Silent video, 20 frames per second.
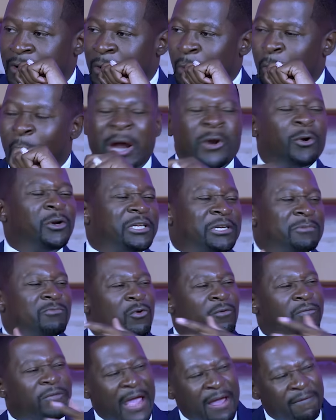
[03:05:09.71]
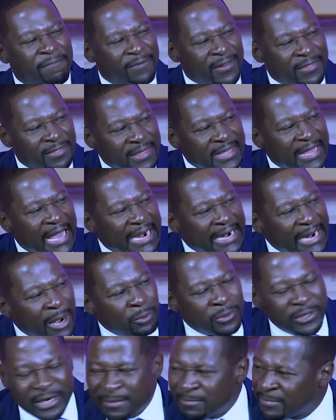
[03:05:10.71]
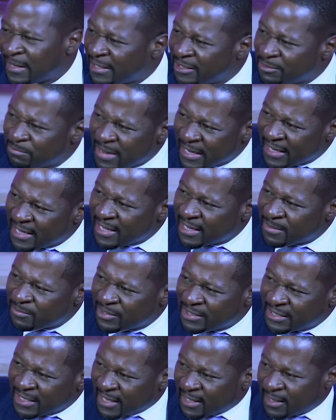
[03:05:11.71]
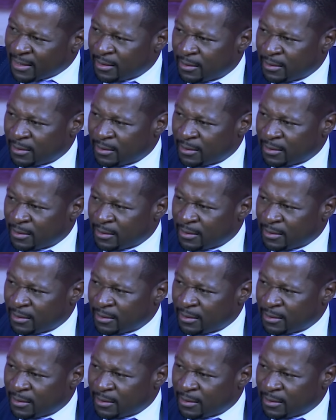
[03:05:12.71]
Why not remove everything around him that is making him sick?